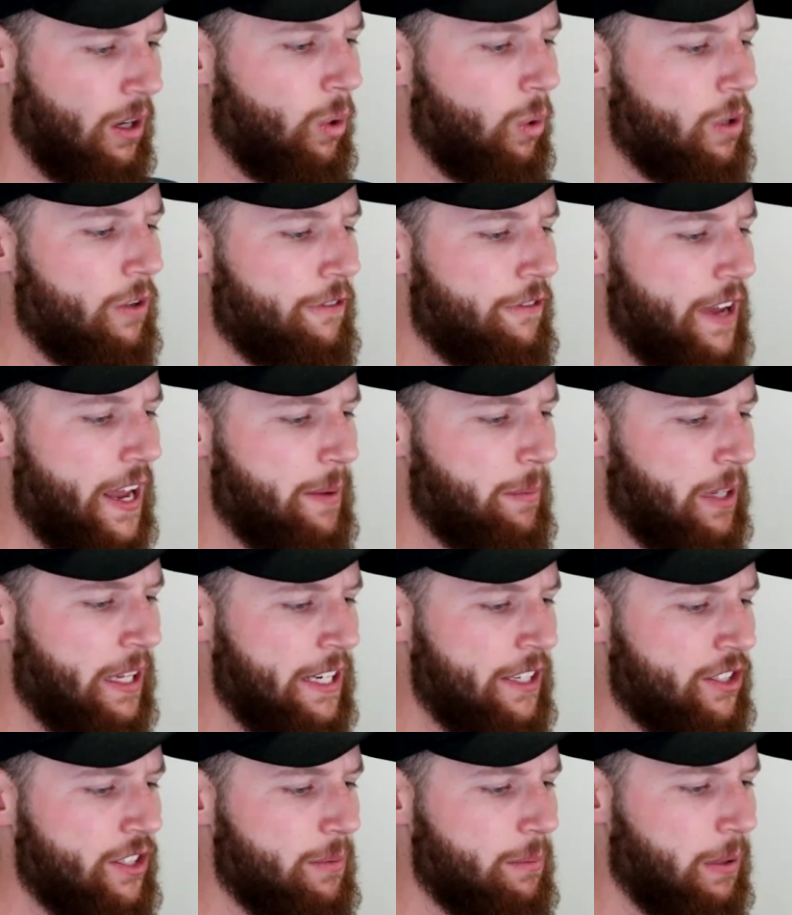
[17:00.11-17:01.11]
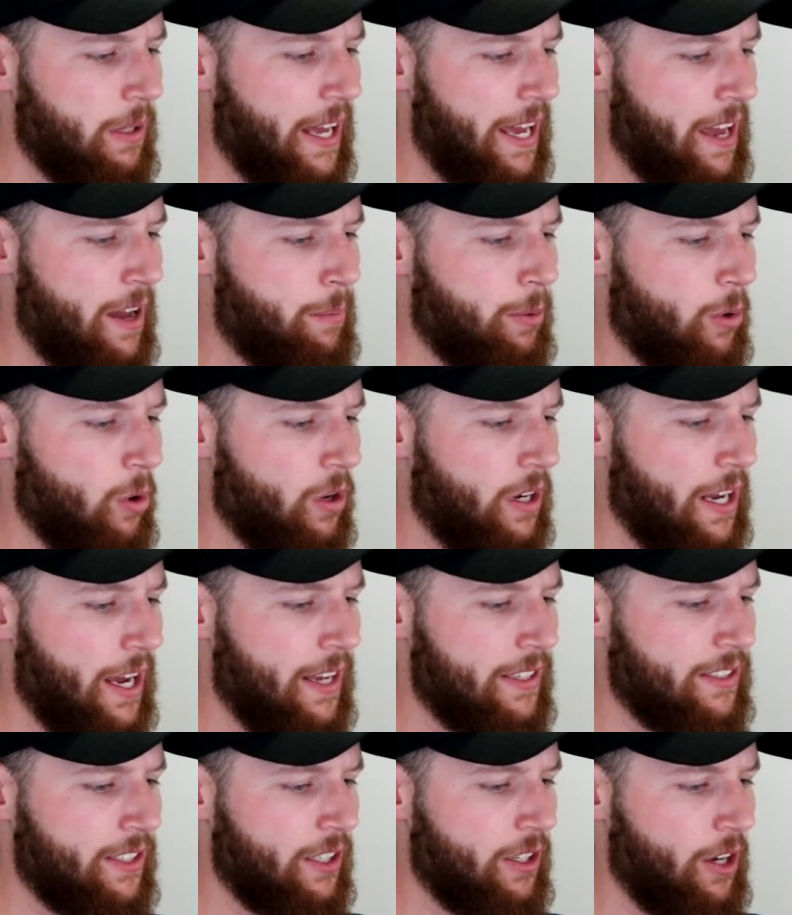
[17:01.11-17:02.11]
Hall of Fame legend, player,
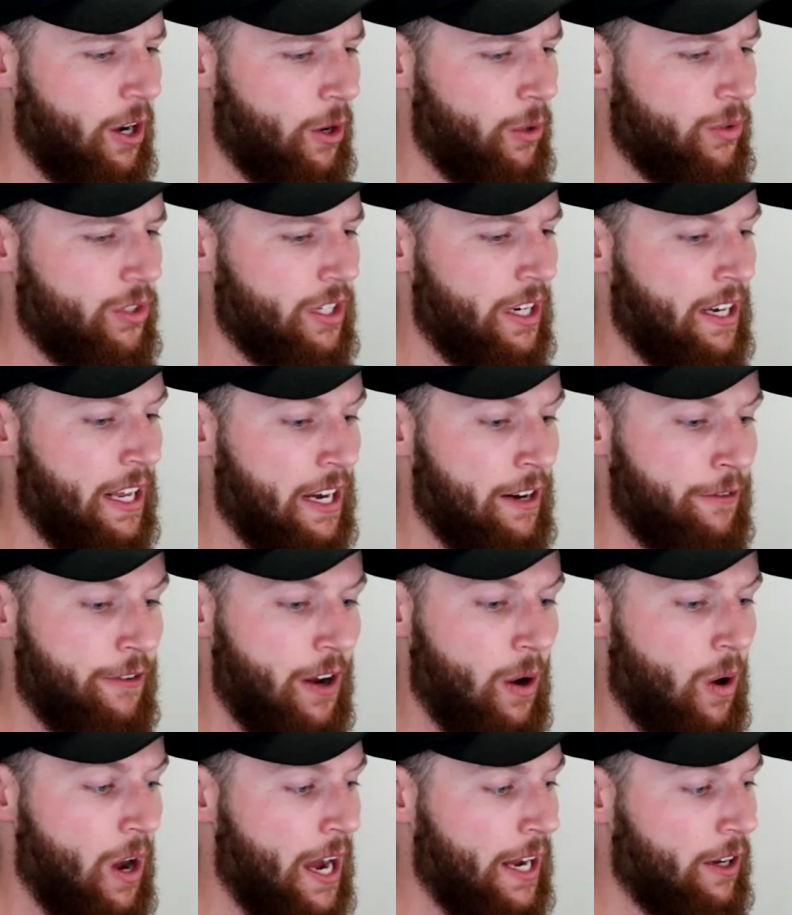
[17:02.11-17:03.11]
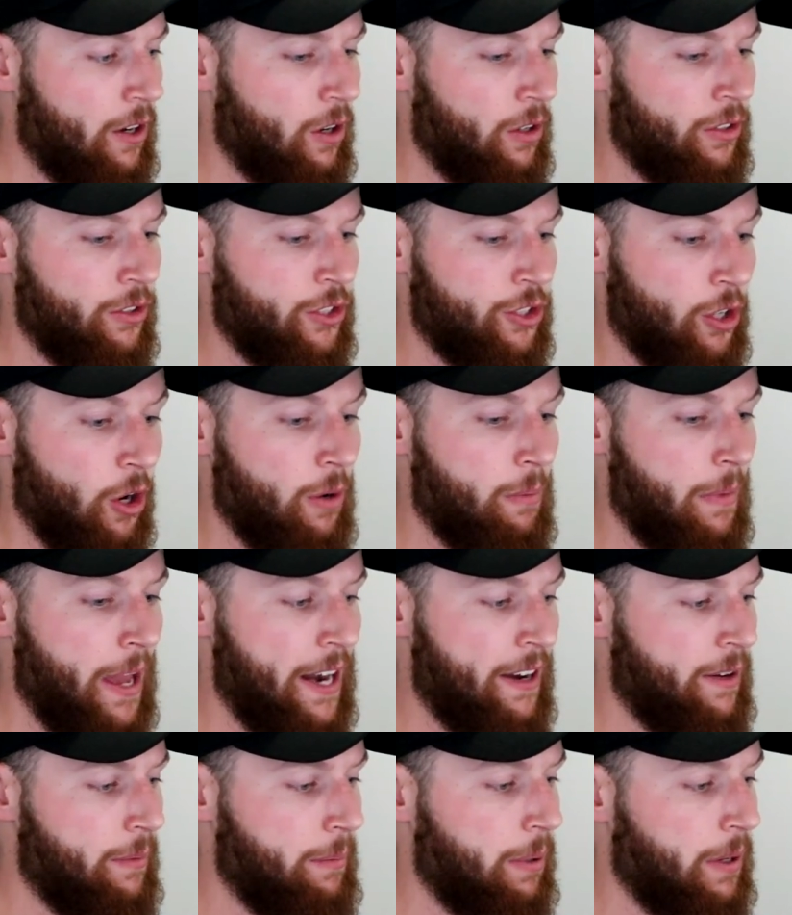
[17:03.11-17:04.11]
broadcaster, coach, and NFL icon John
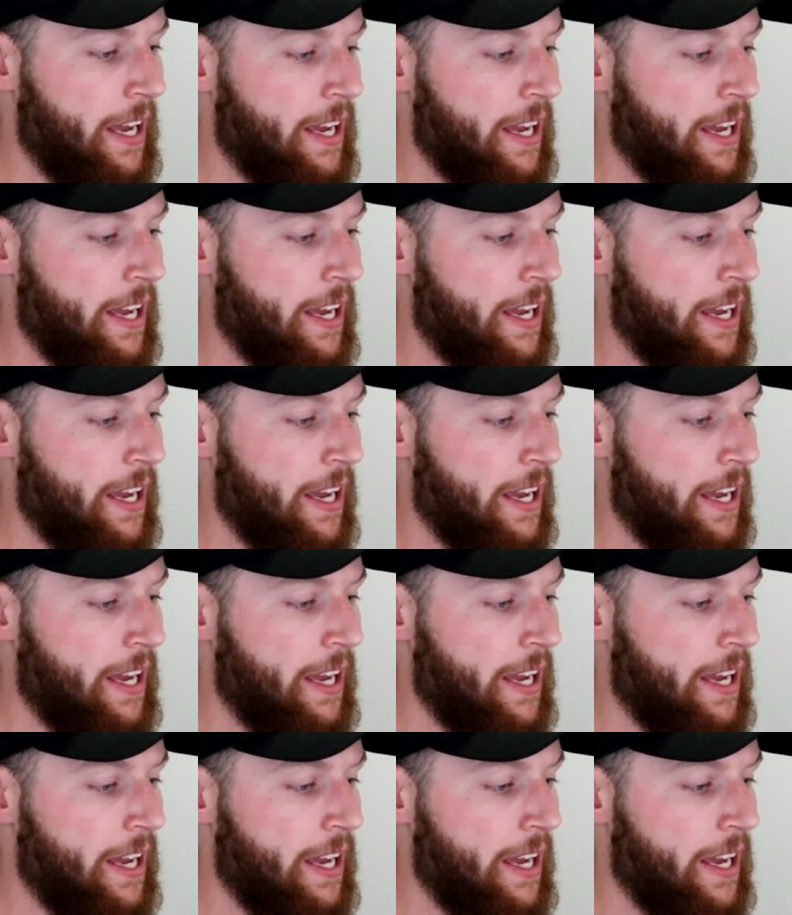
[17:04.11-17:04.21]
Madden